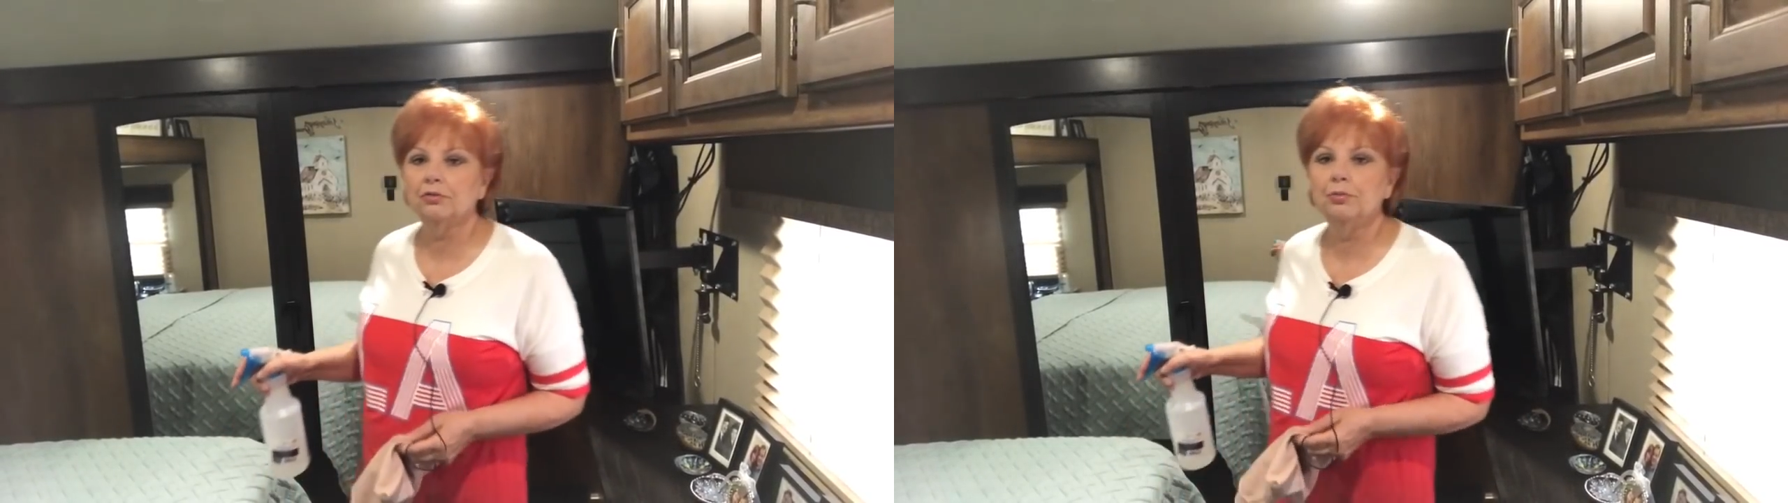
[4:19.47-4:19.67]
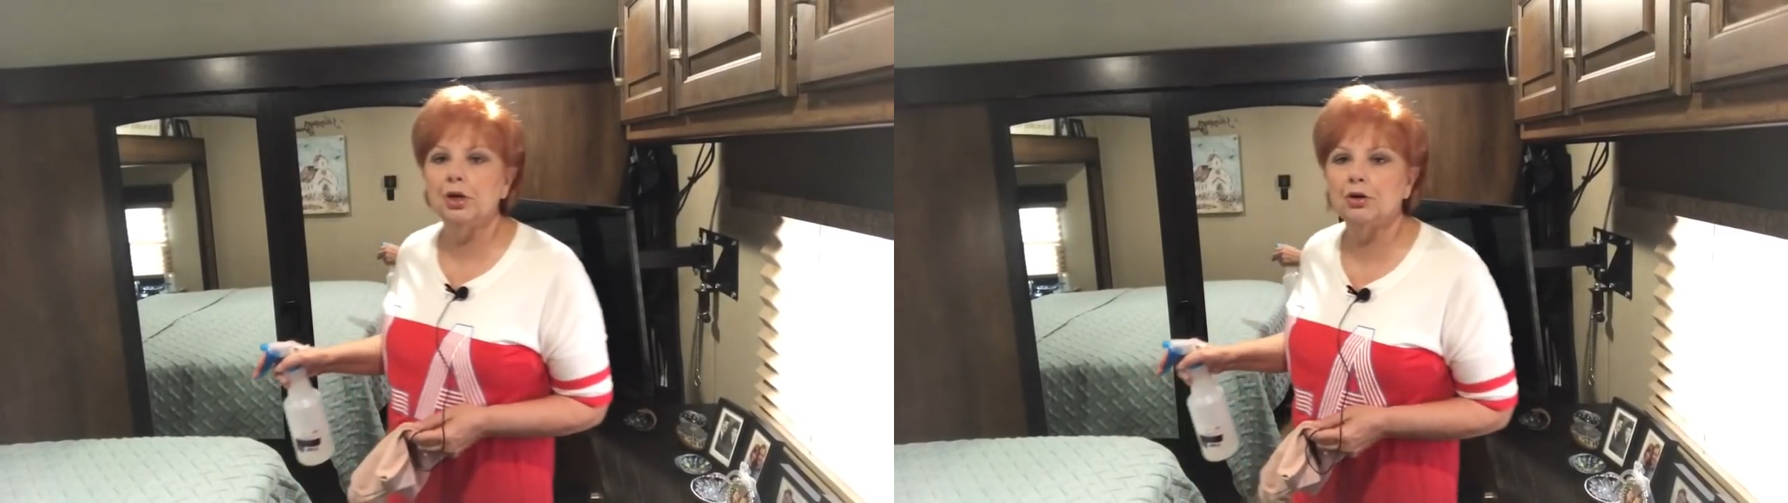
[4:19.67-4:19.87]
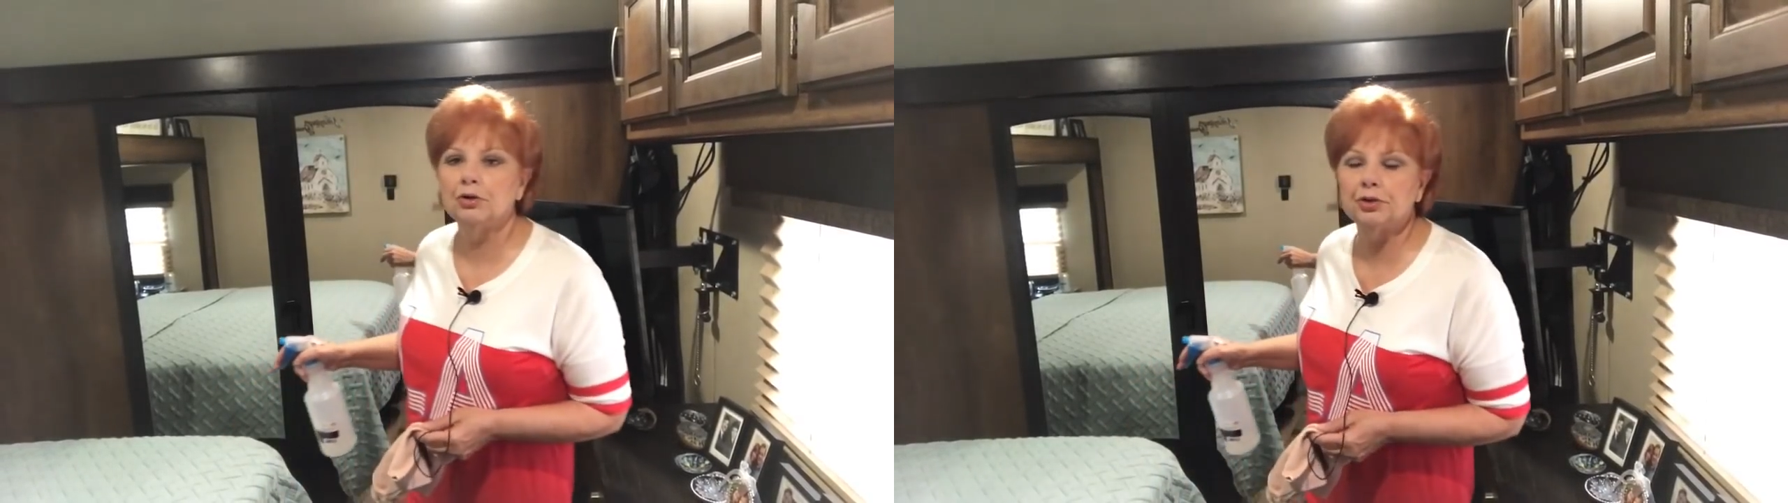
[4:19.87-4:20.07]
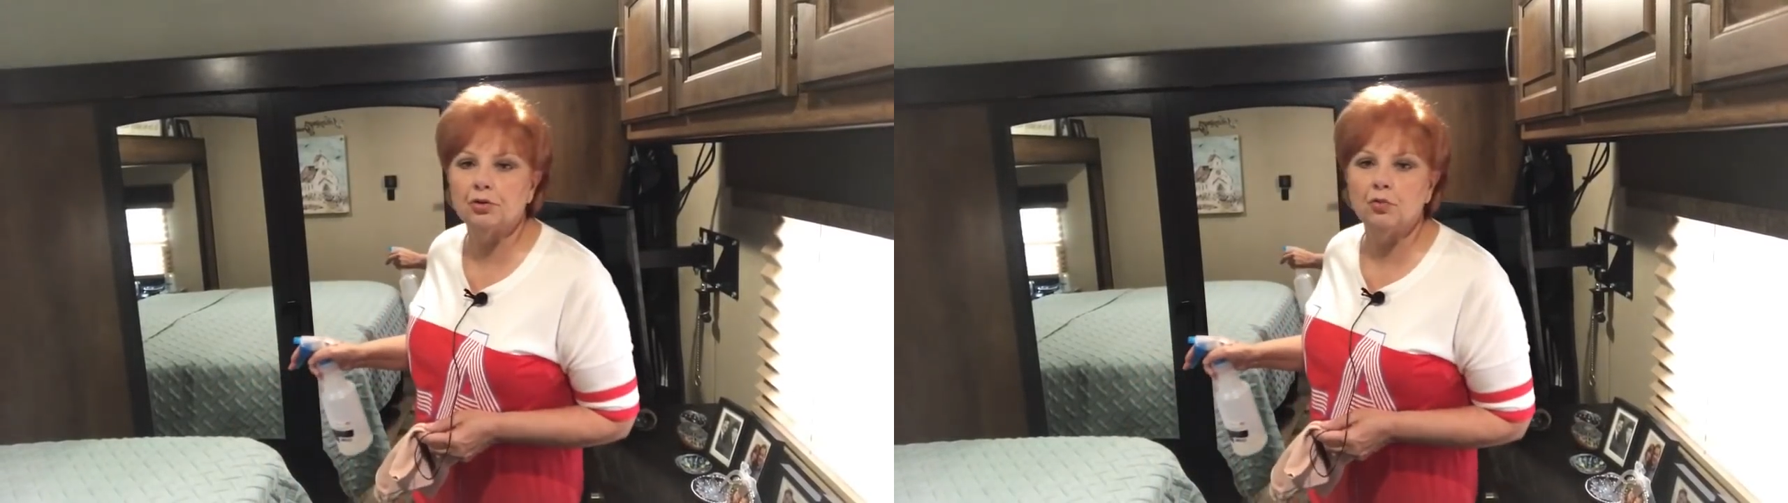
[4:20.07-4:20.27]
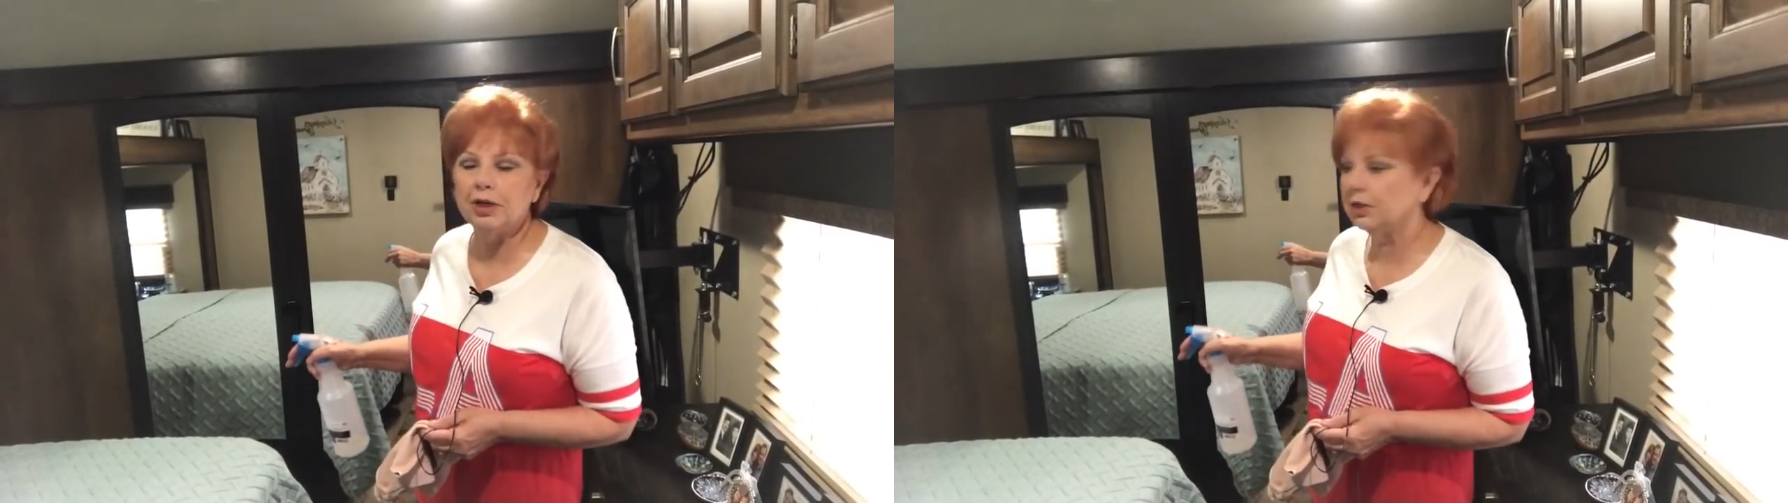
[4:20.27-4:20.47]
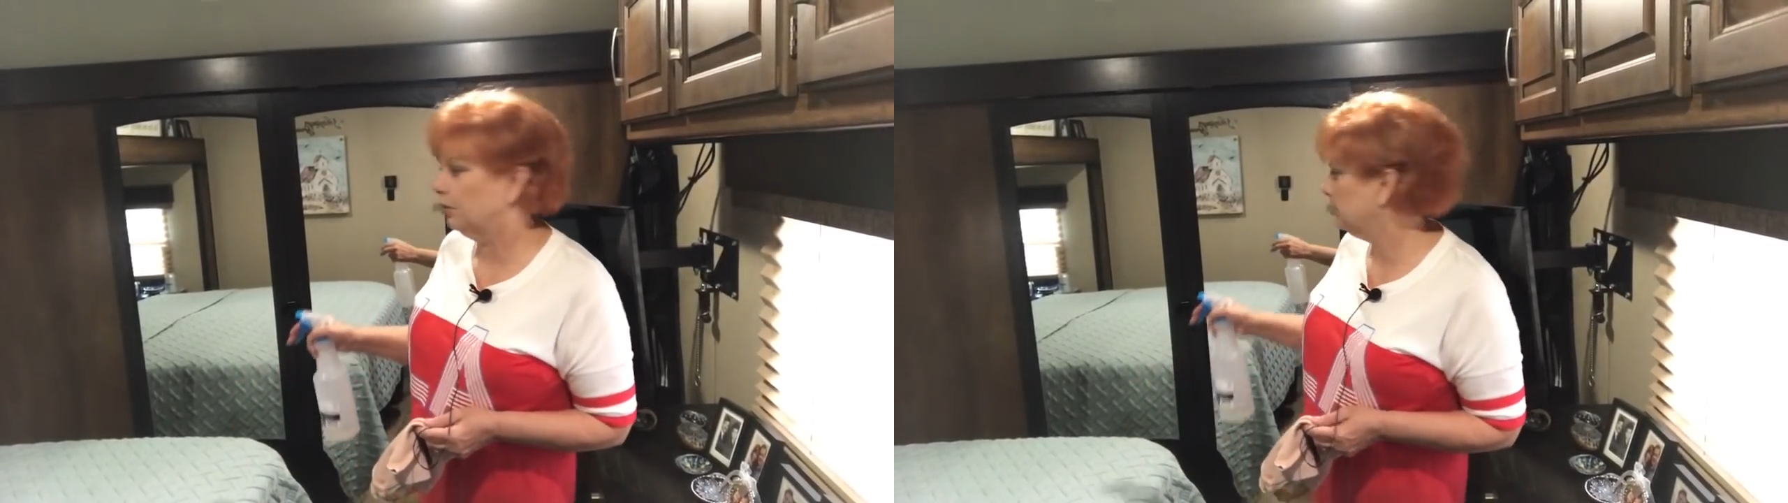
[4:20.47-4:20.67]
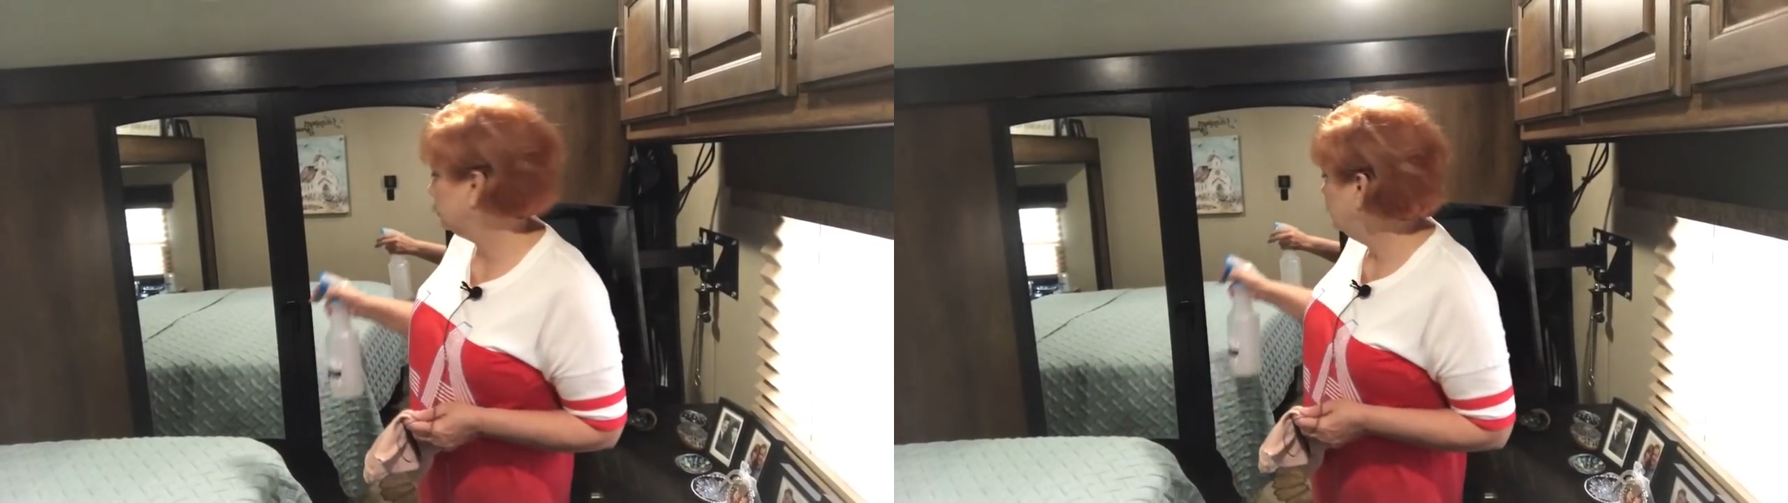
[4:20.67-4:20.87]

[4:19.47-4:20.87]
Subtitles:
mirrors or windows,